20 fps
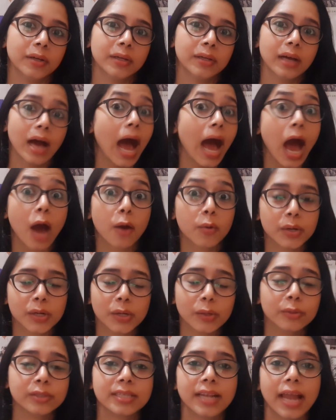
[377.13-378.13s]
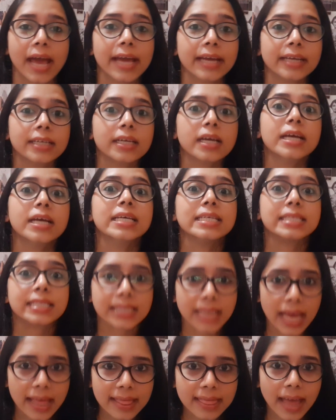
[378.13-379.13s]
how it looks like.
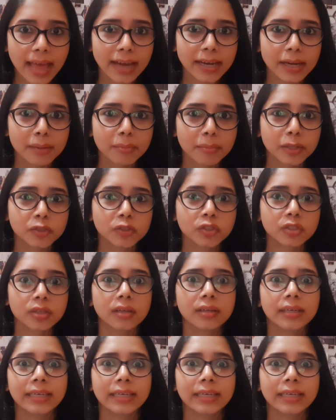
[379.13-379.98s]
Send that image,